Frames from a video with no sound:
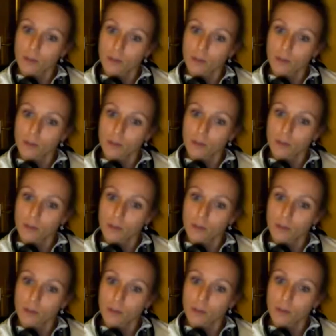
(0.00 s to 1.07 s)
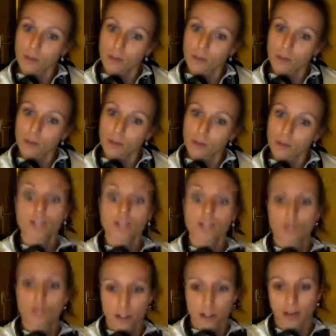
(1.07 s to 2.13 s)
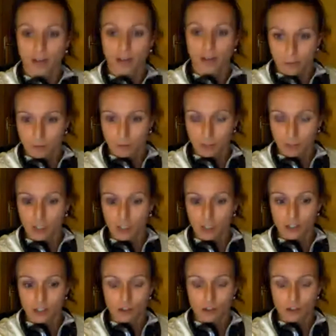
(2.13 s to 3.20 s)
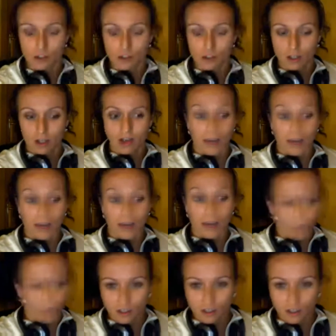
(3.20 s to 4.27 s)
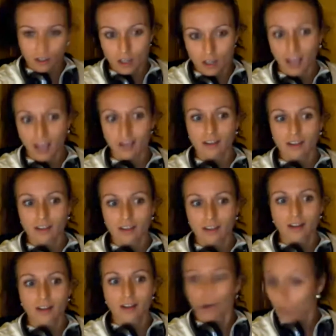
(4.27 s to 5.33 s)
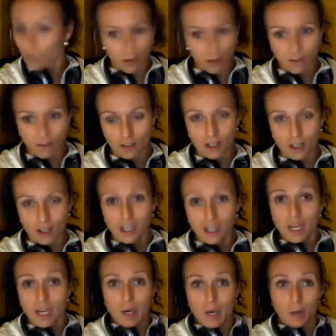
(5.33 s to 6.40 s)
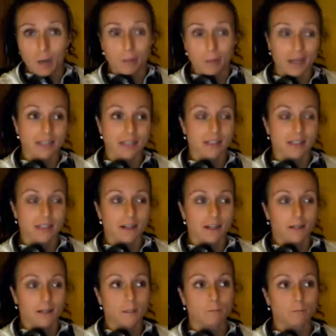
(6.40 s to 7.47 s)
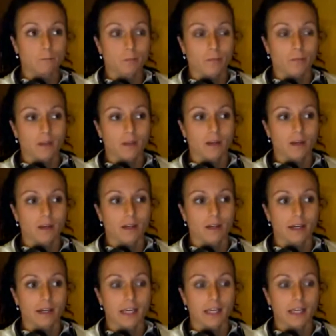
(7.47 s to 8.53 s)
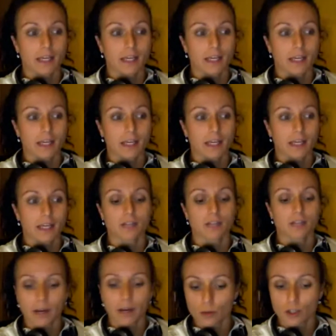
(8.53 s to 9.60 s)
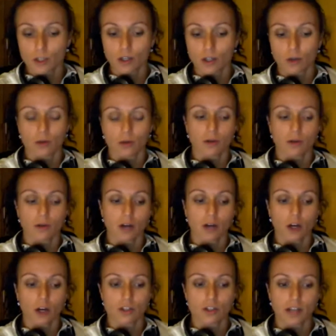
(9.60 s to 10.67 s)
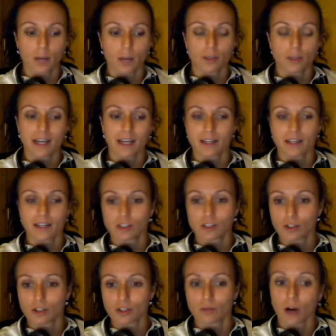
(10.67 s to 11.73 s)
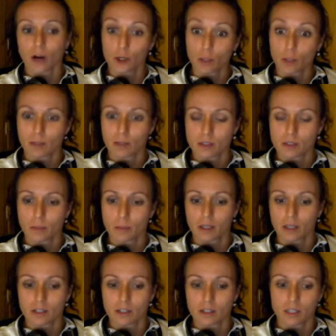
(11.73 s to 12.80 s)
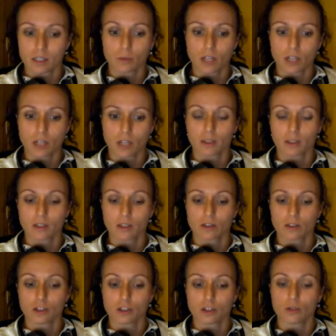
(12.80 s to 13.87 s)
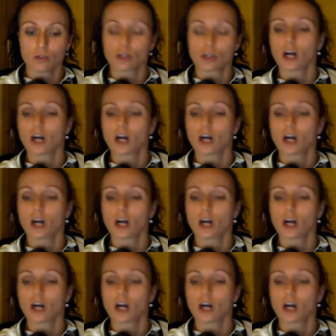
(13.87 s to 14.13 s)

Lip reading: I'm gonna shut up if I need to shut up because I have nothing to say or whatever. But even in home studio, Carlos and I would get into arguments because he would tell me,